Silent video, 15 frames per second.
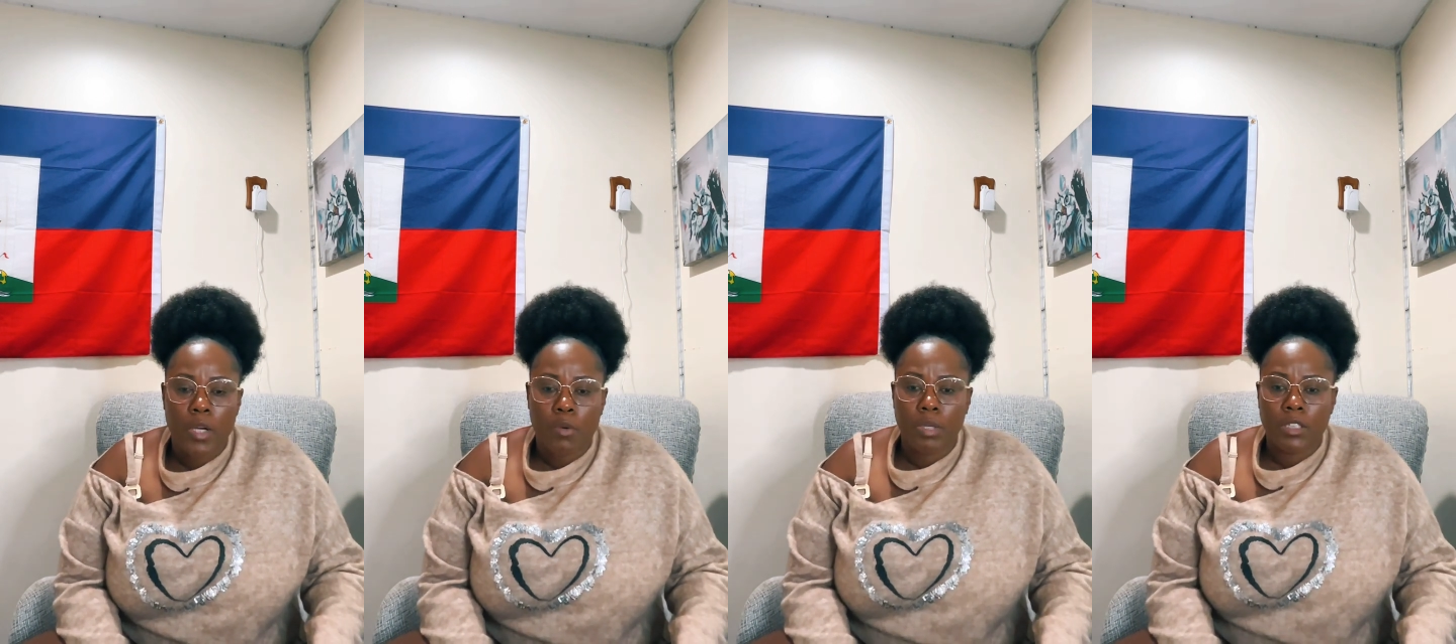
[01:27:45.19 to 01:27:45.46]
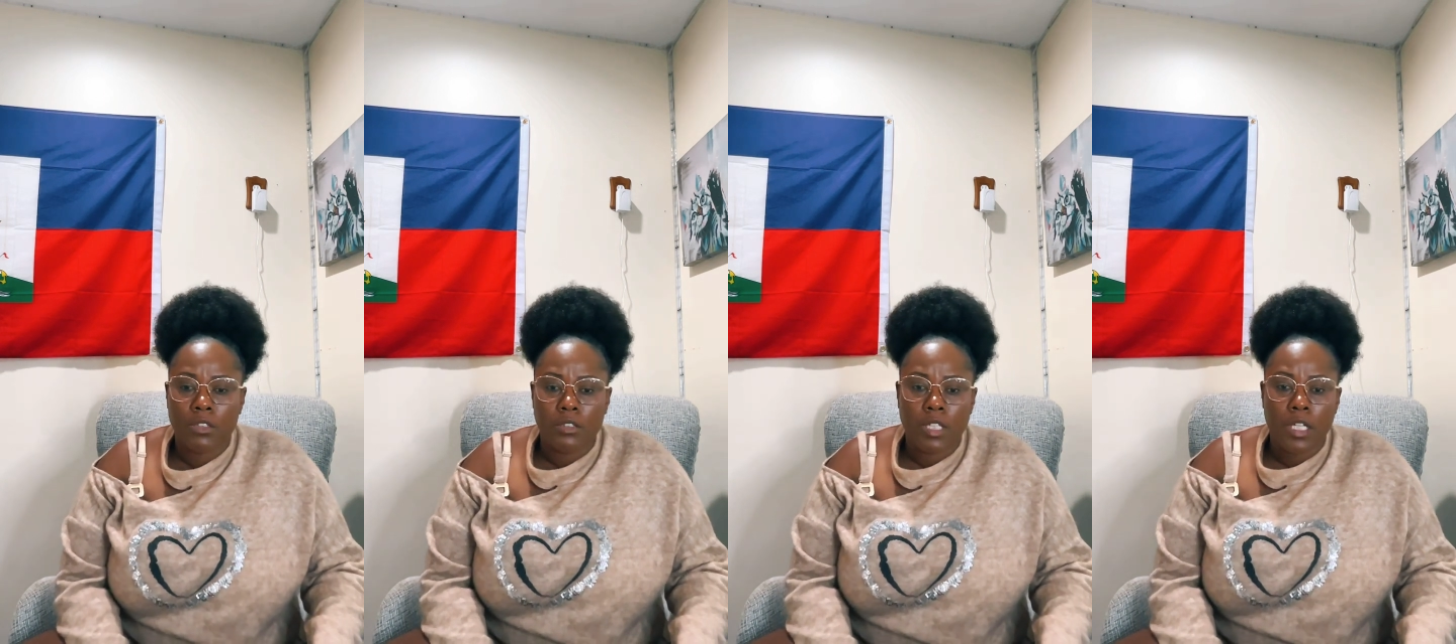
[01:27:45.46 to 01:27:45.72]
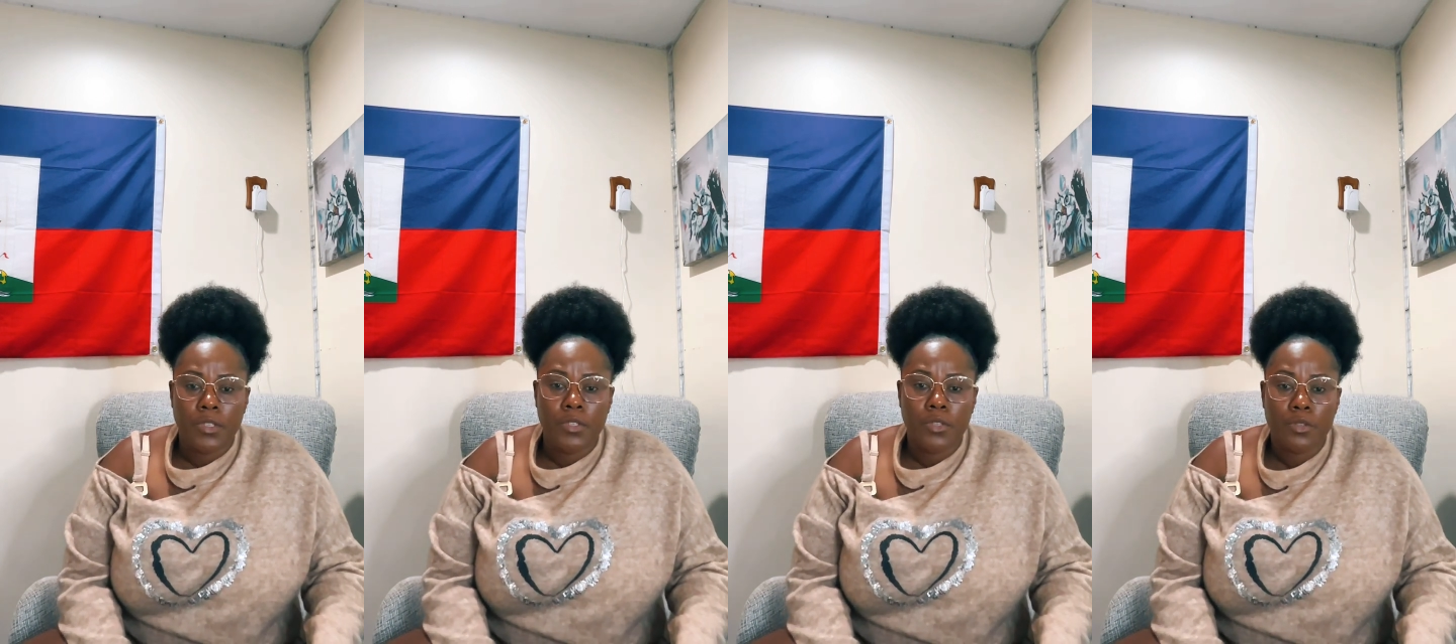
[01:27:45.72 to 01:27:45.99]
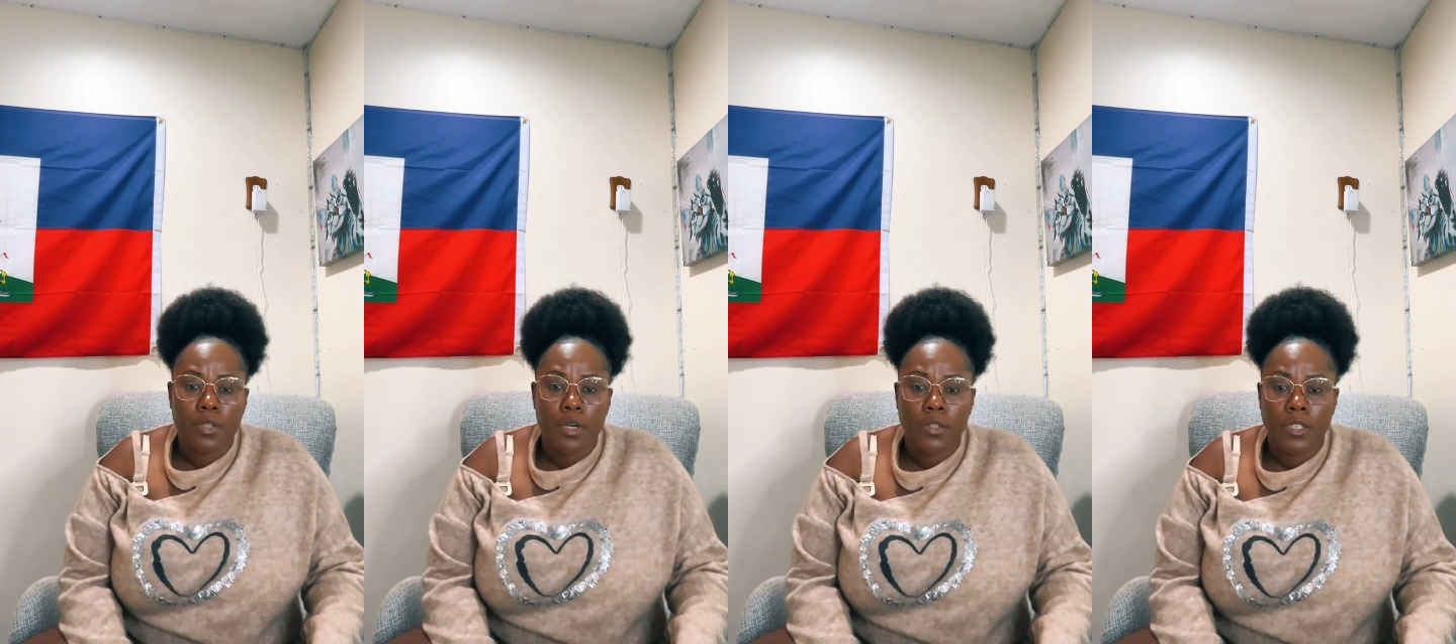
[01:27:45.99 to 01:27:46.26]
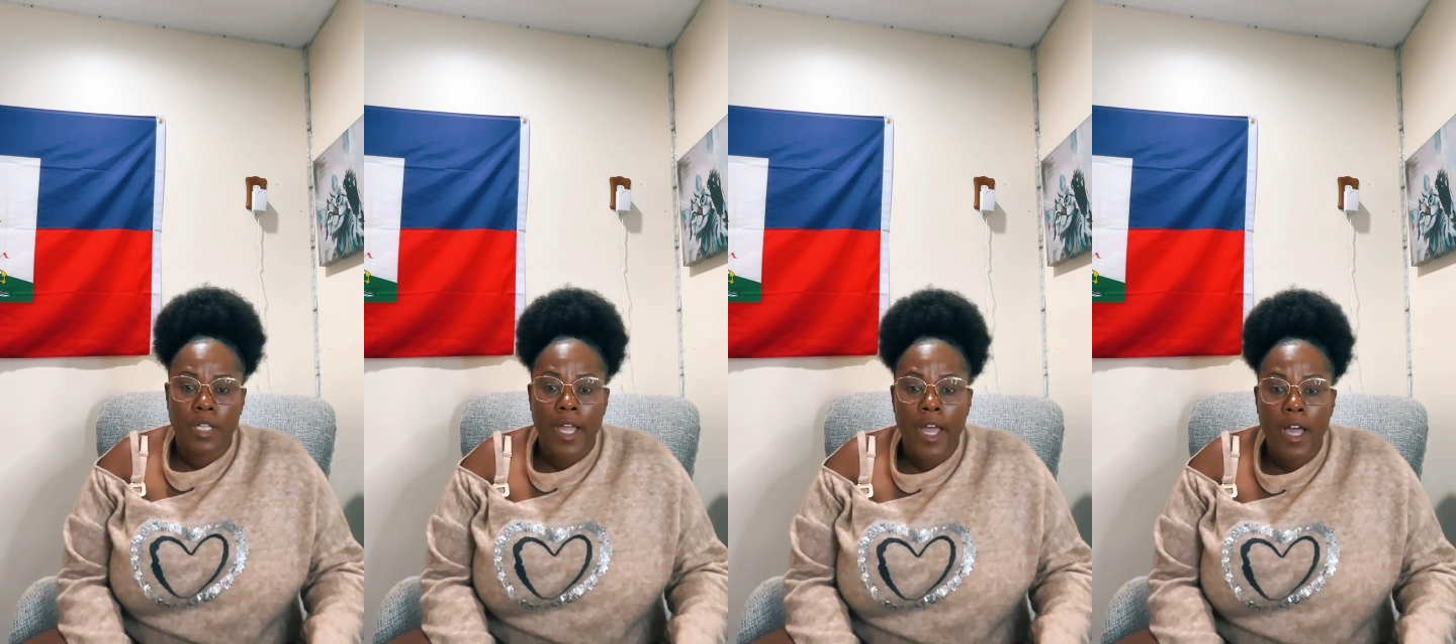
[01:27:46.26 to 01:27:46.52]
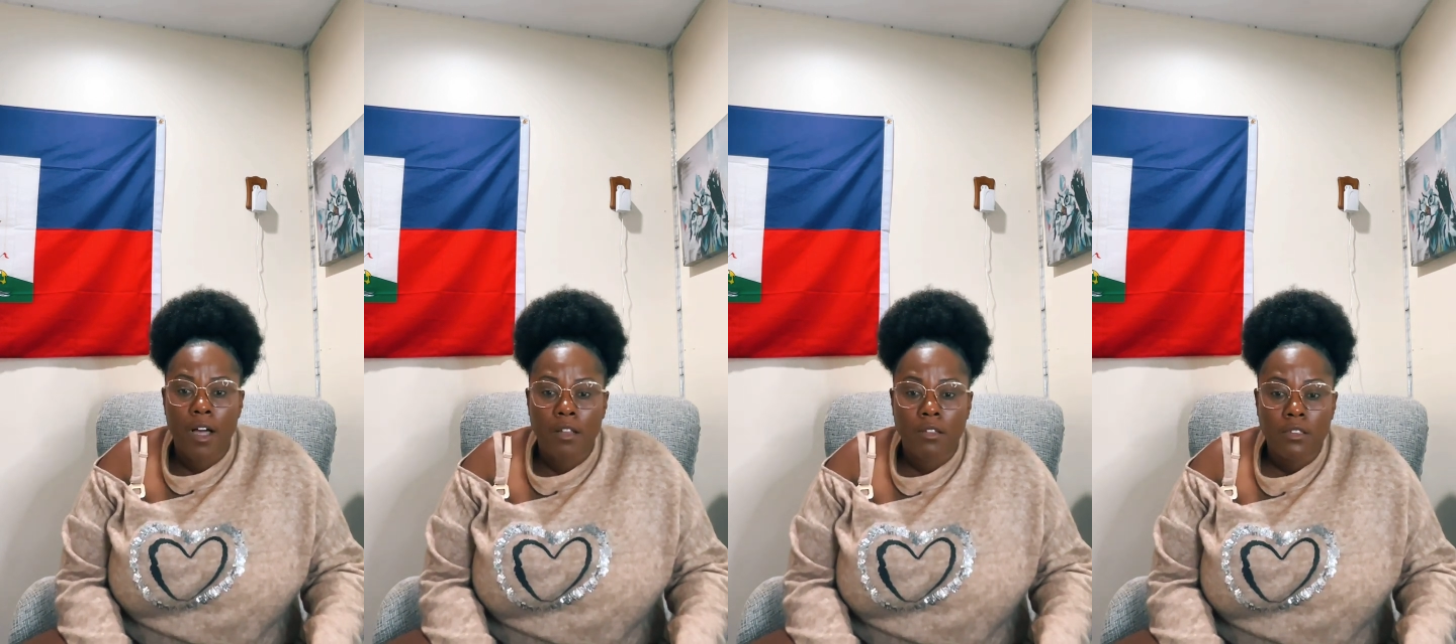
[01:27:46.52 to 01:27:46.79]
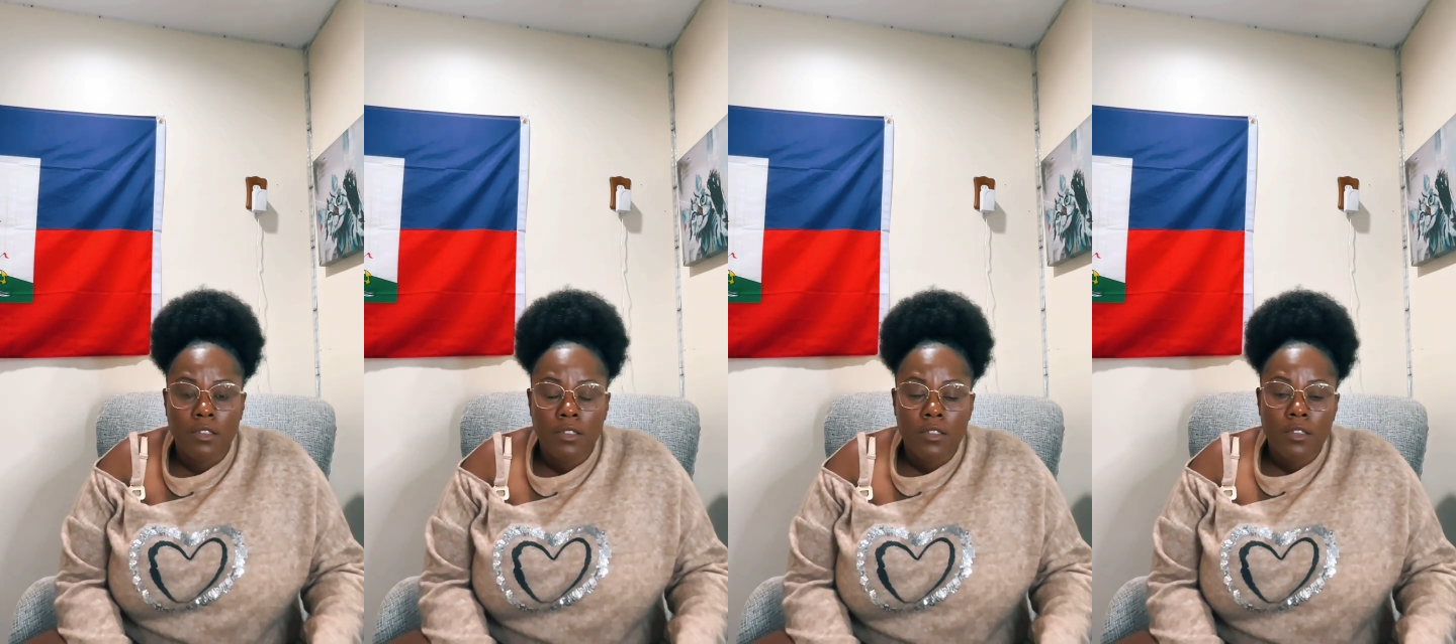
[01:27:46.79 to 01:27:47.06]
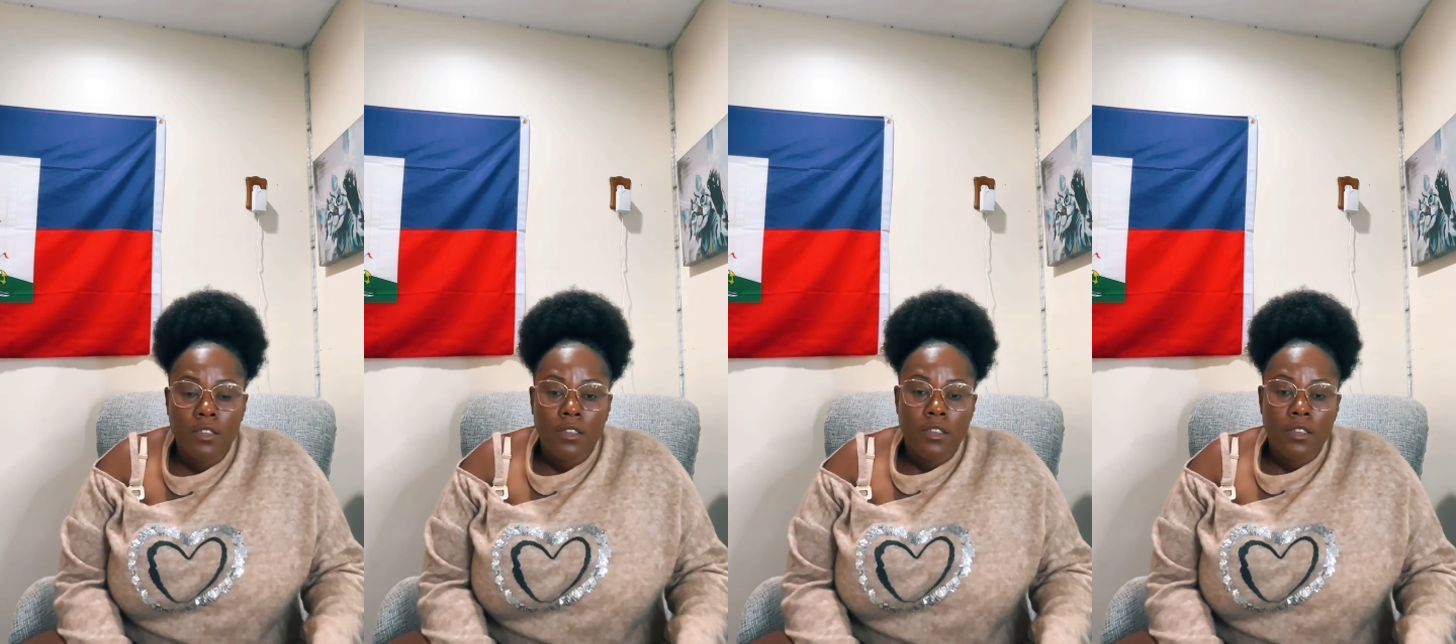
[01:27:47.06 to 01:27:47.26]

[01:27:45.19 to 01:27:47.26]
They're quick to tell you you're going to hell.